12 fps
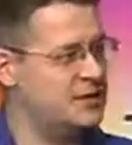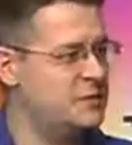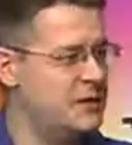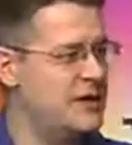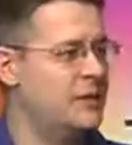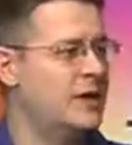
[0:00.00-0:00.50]
They had to
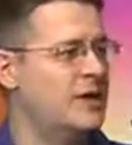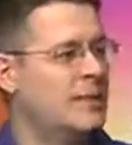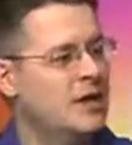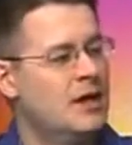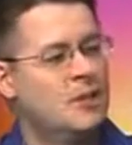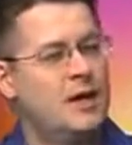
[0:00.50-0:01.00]
yeah. speed that one
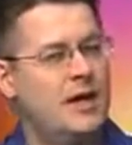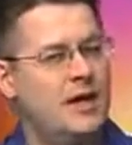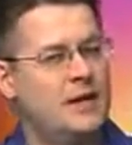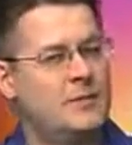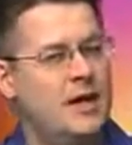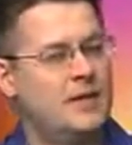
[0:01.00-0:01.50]
up yeah.
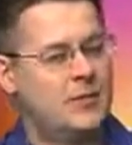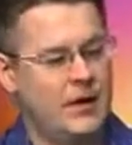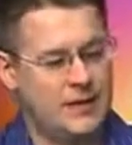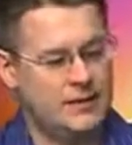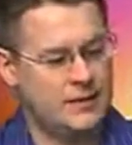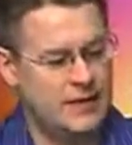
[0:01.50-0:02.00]
by by
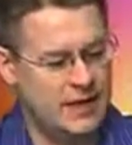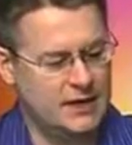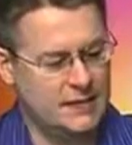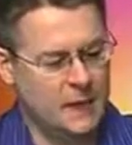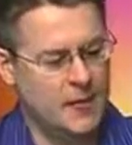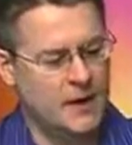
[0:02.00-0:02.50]
breaking the
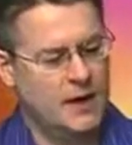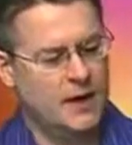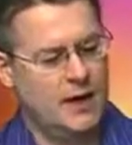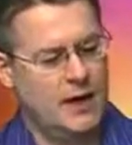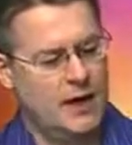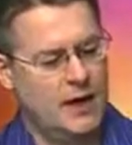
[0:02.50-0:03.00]
legs.
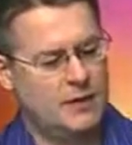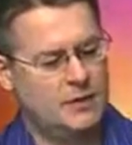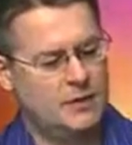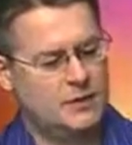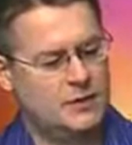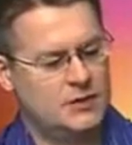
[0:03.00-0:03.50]
Yeah.
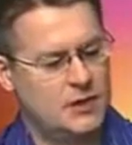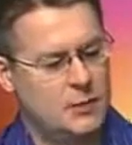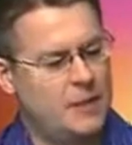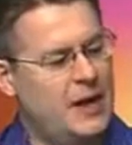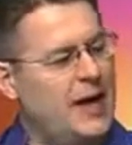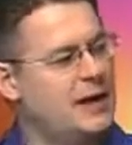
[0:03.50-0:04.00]
Um,
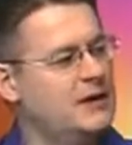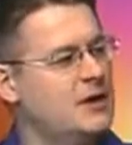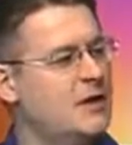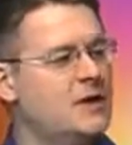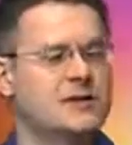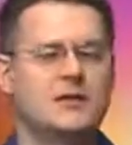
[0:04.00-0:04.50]
So Pilate,
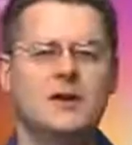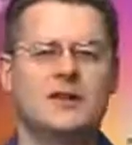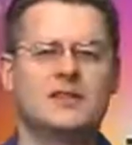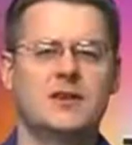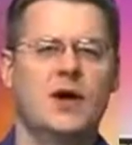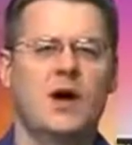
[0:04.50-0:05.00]
notice,
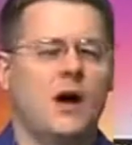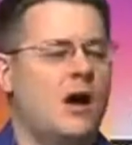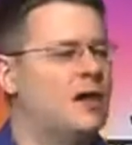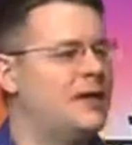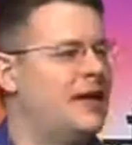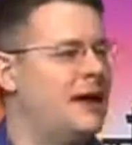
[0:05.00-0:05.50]
notice
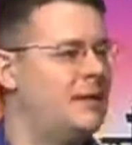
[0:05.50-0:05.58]
all that